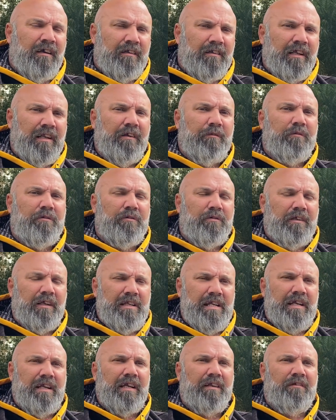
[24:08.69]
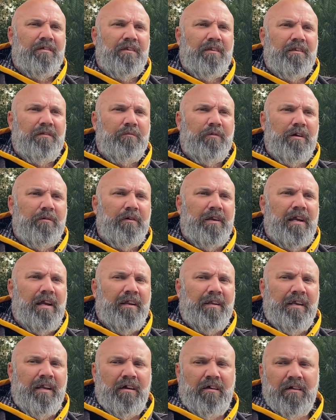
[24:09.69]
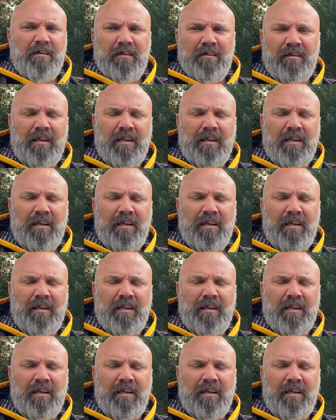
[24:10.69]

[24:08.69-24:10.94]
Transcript: Then you get to where we are now.